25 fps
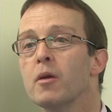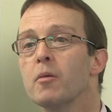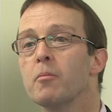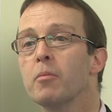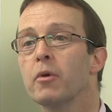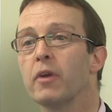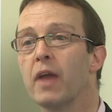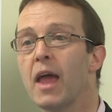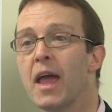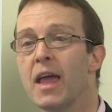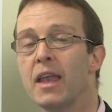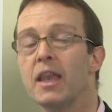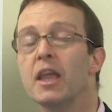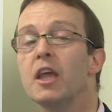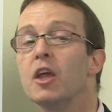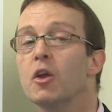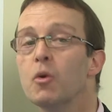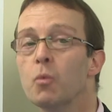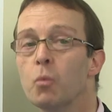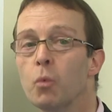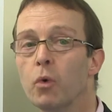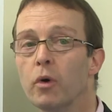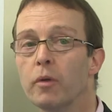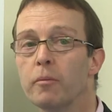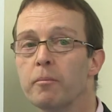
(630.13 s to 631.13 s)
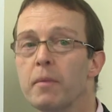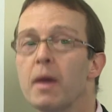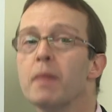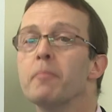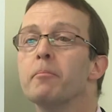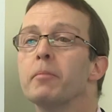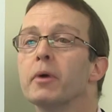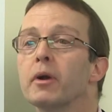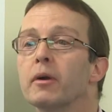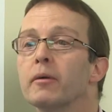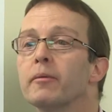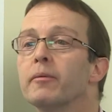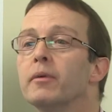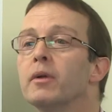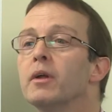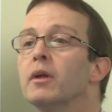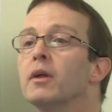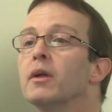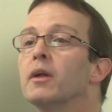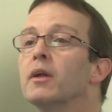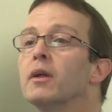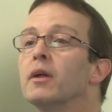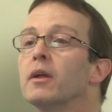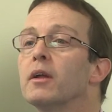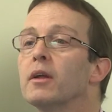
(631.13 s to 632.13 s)
but any one member
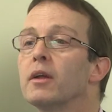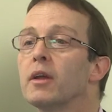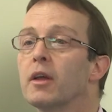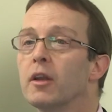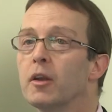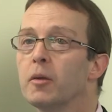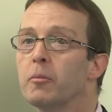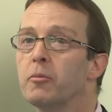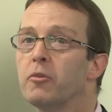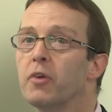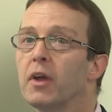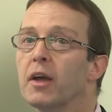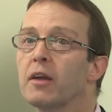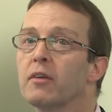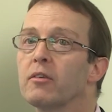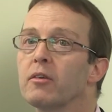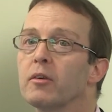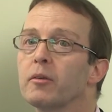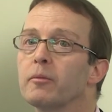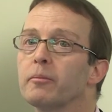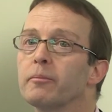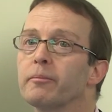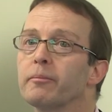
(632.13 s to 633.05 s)
can object.